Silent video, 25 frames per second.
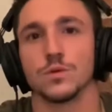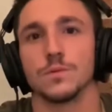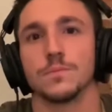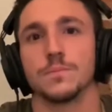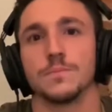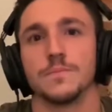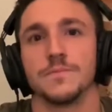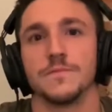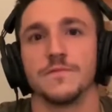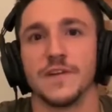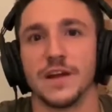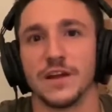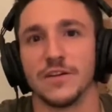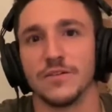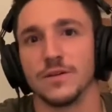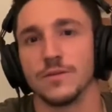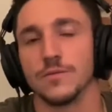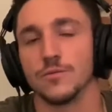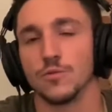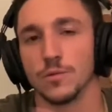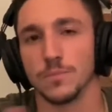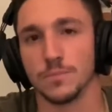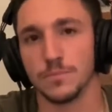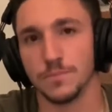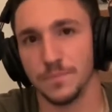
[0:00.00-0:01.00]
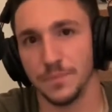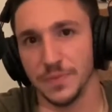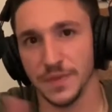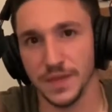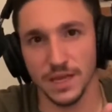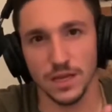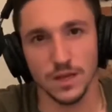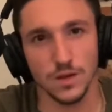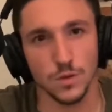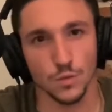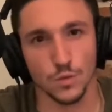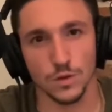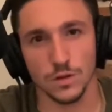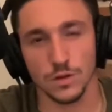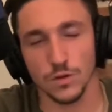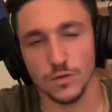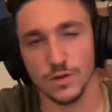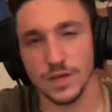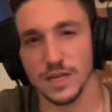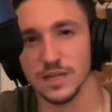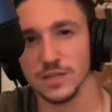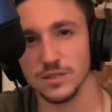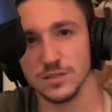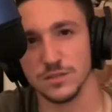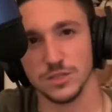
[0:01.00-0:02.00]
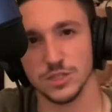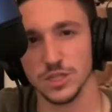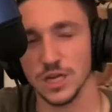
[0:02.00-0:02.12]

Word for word: where variant where where Loki?